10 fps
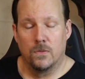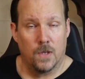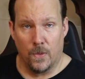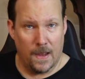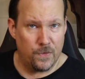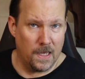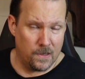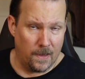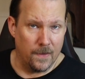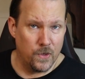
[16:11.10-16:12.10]
don't have
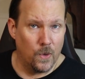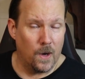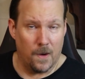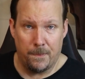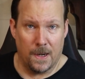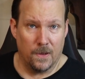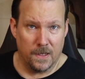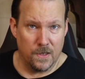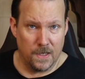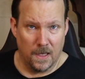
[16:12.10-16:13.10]
sex lives, who are
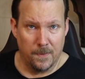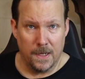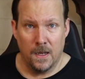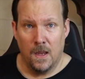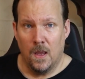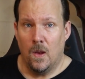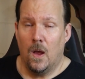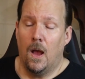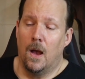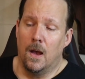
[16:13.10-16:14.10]
apparently celibate
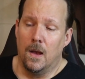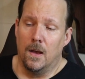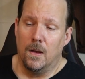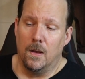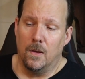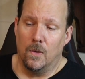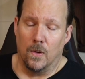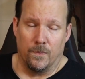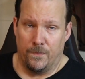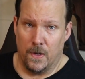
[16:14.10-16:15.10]

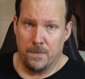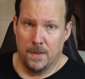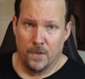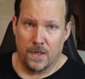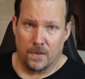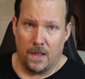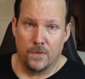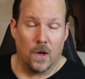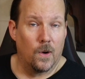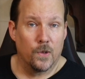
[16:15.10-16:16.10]
or very minimal sex
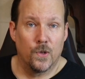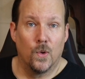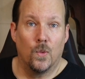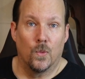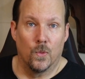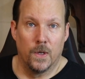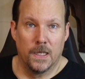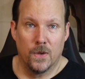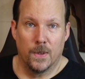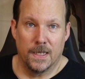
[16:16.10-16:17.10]
lives, are also
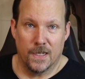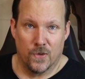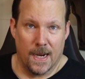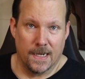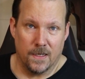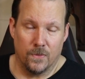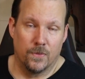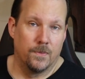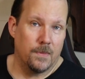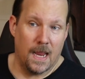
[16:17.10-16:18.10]
really, really attractive.
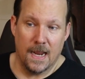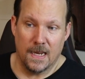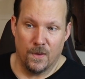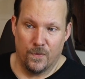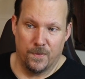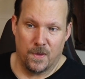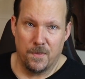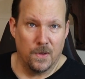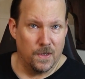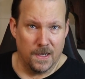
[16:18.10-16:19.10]
Annie from
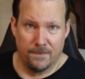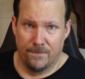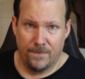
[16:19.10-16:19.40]
Community.